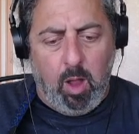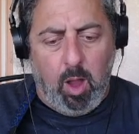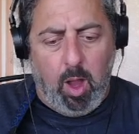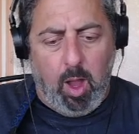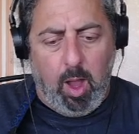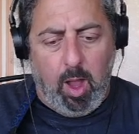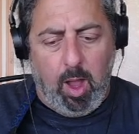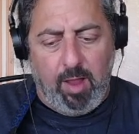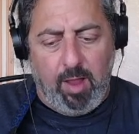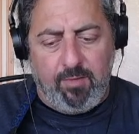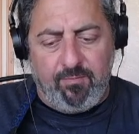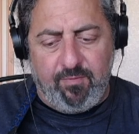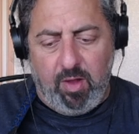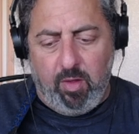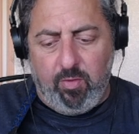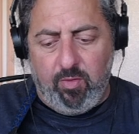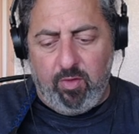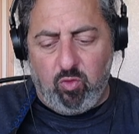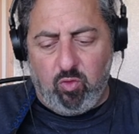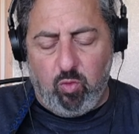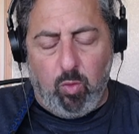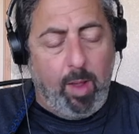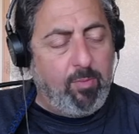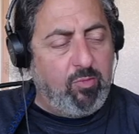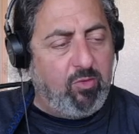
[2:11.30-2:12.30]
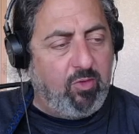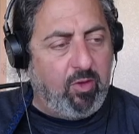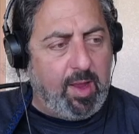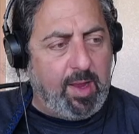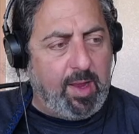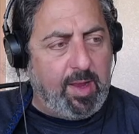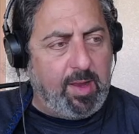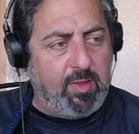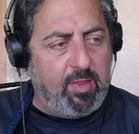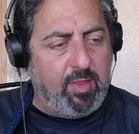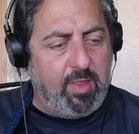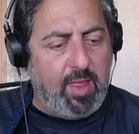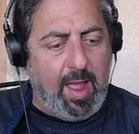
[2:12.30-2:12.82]
I found this
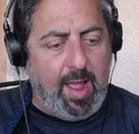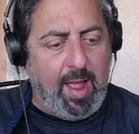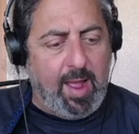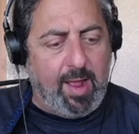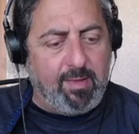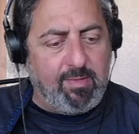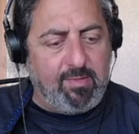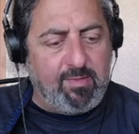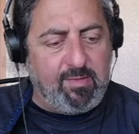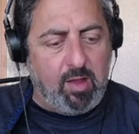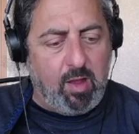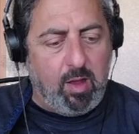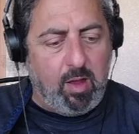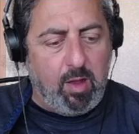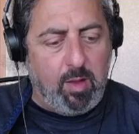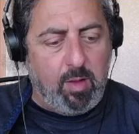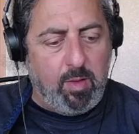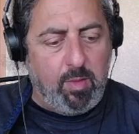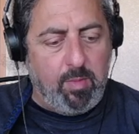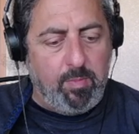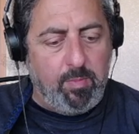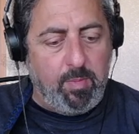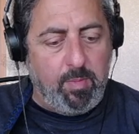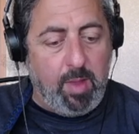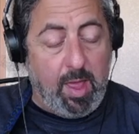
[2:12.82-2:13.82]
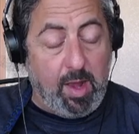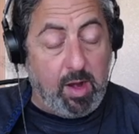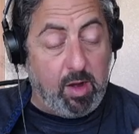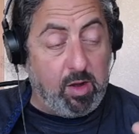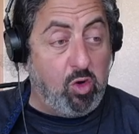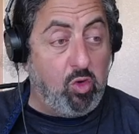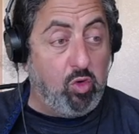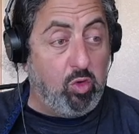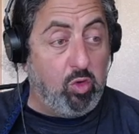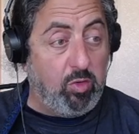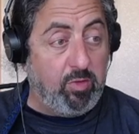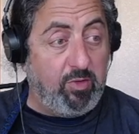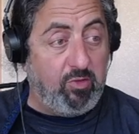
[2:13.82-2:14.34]
website that had a
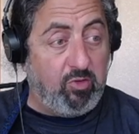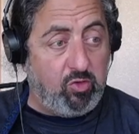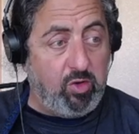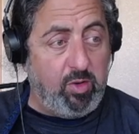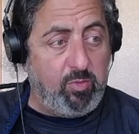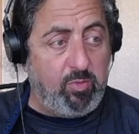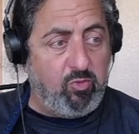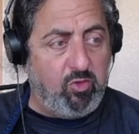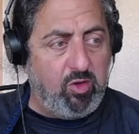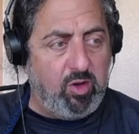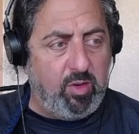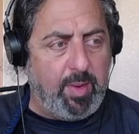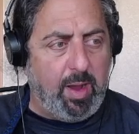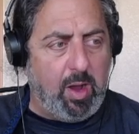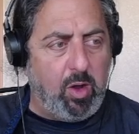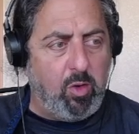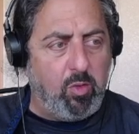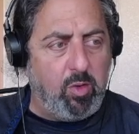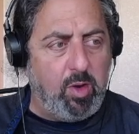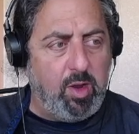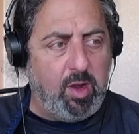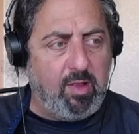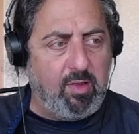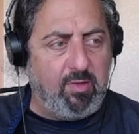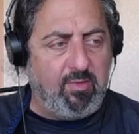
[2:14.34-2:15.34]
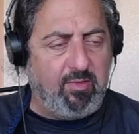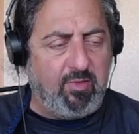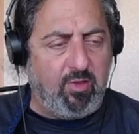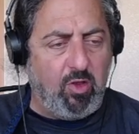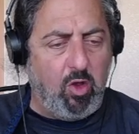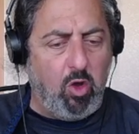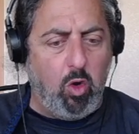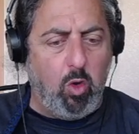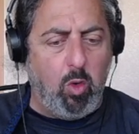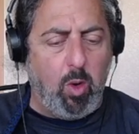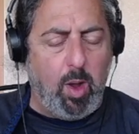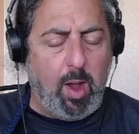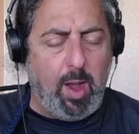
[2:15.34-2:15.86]
cool description about it.
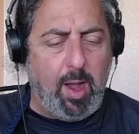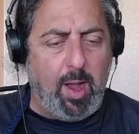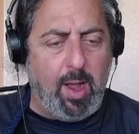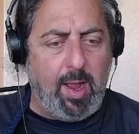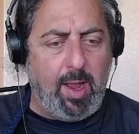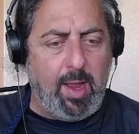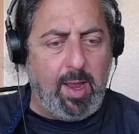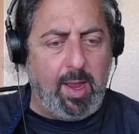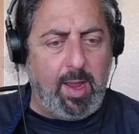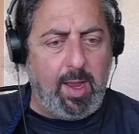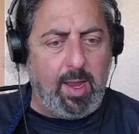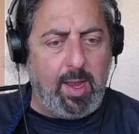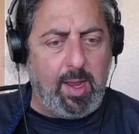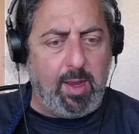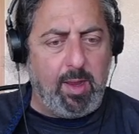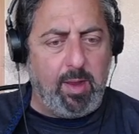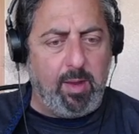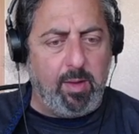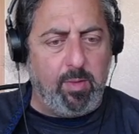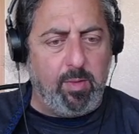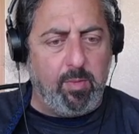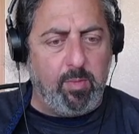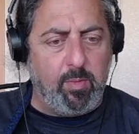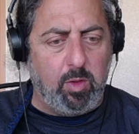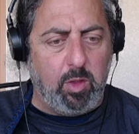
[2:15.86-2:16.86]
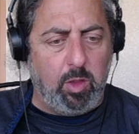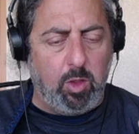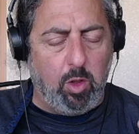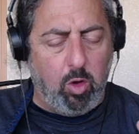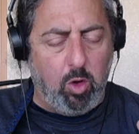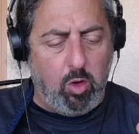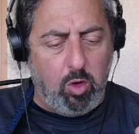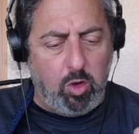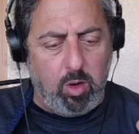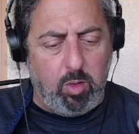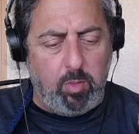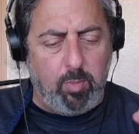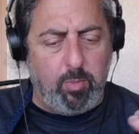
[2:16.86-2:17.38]
So I
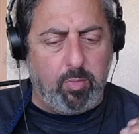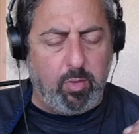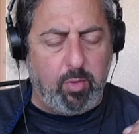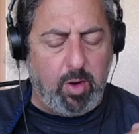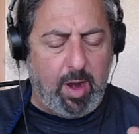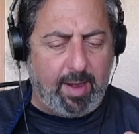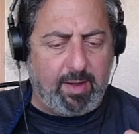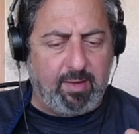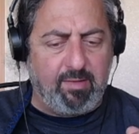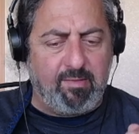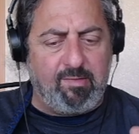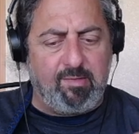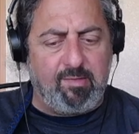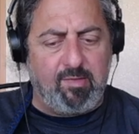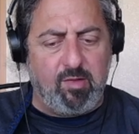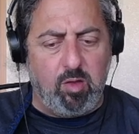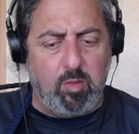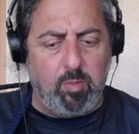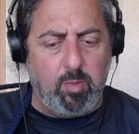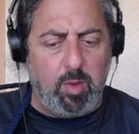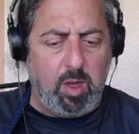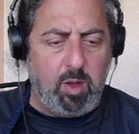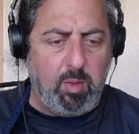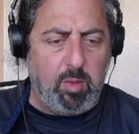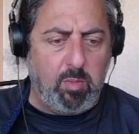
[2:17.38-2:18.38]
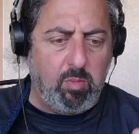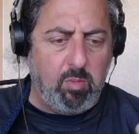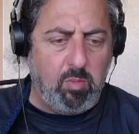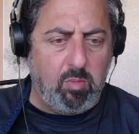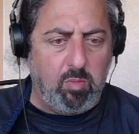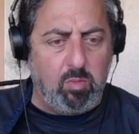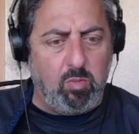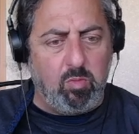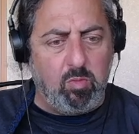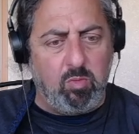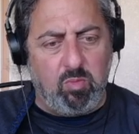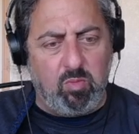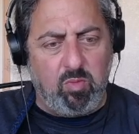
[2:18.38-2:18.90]
learned them, practiced them,
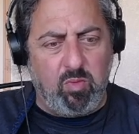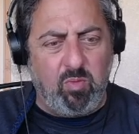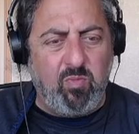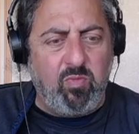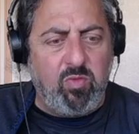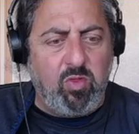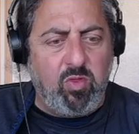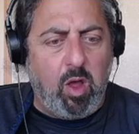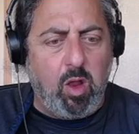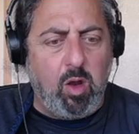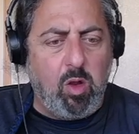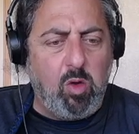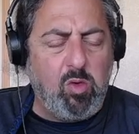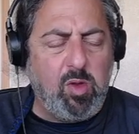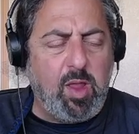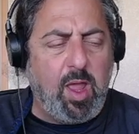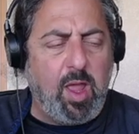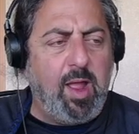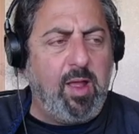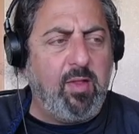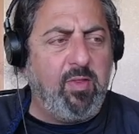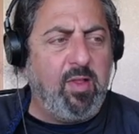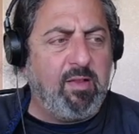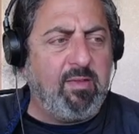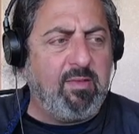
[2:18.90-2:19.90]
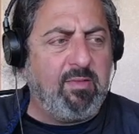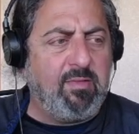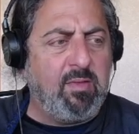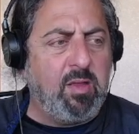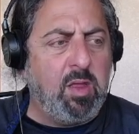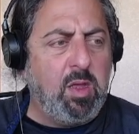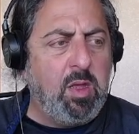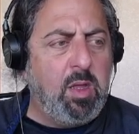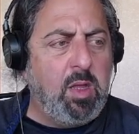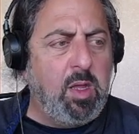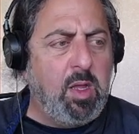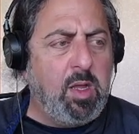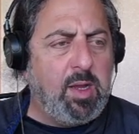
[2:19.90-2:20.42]
and thought, okay, that's
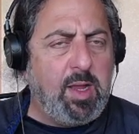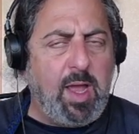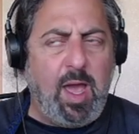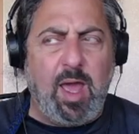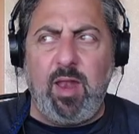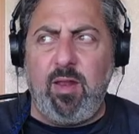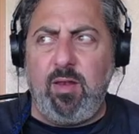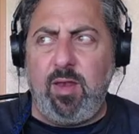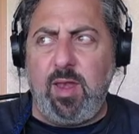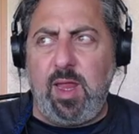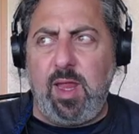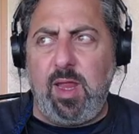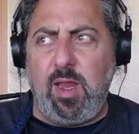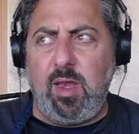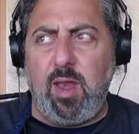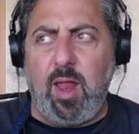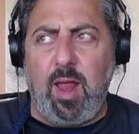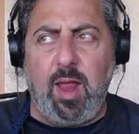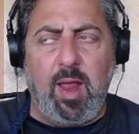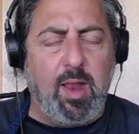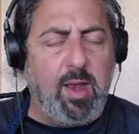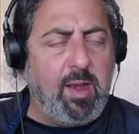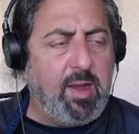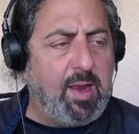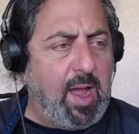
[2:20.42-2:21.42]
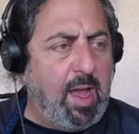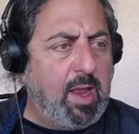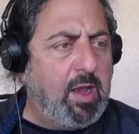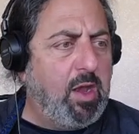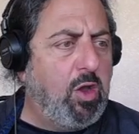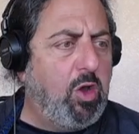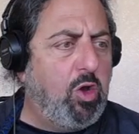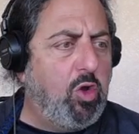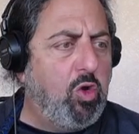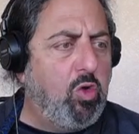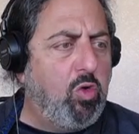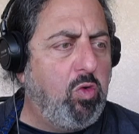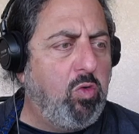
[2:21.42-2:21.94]
kind of neat and kind of
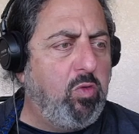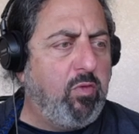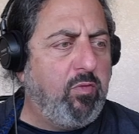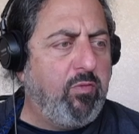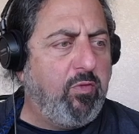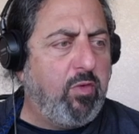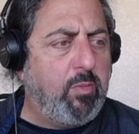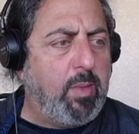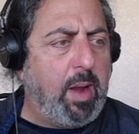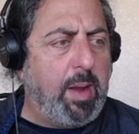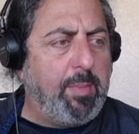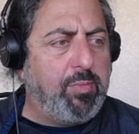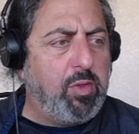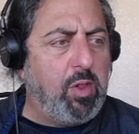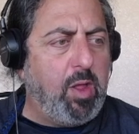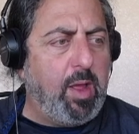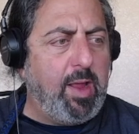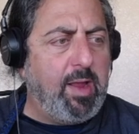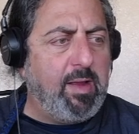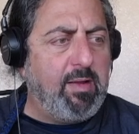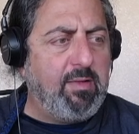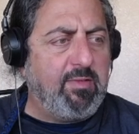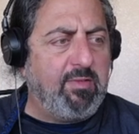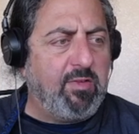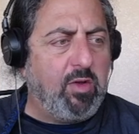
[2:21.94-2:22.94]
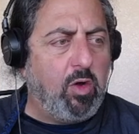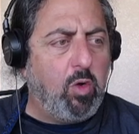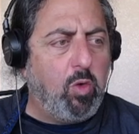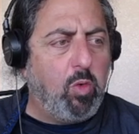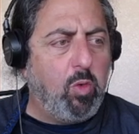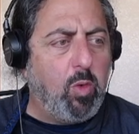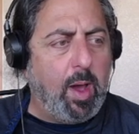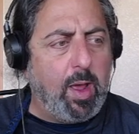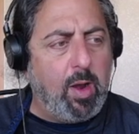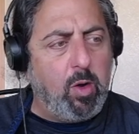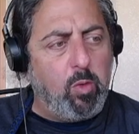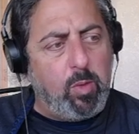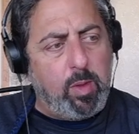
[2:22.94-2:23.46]
new for my playing. So
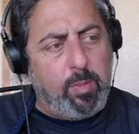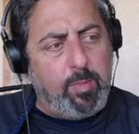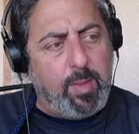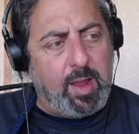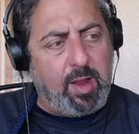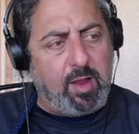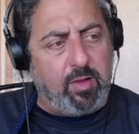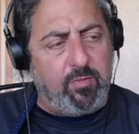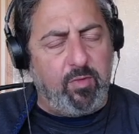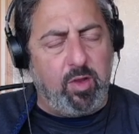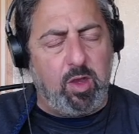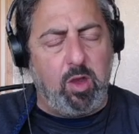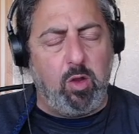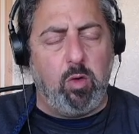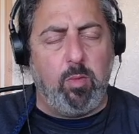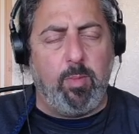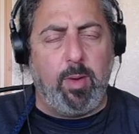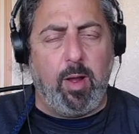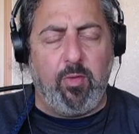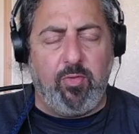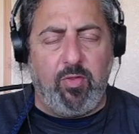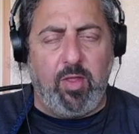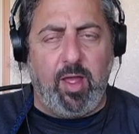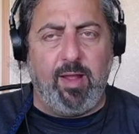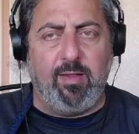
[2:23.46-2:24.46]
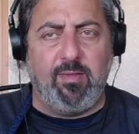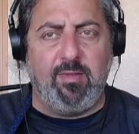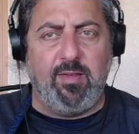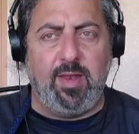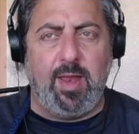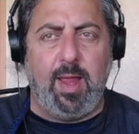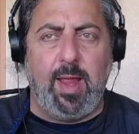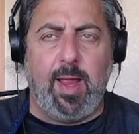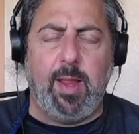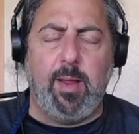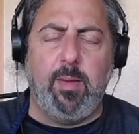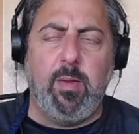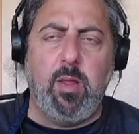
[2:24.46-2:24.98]
why don't we make a video about that
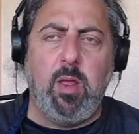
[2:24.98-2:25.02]
today?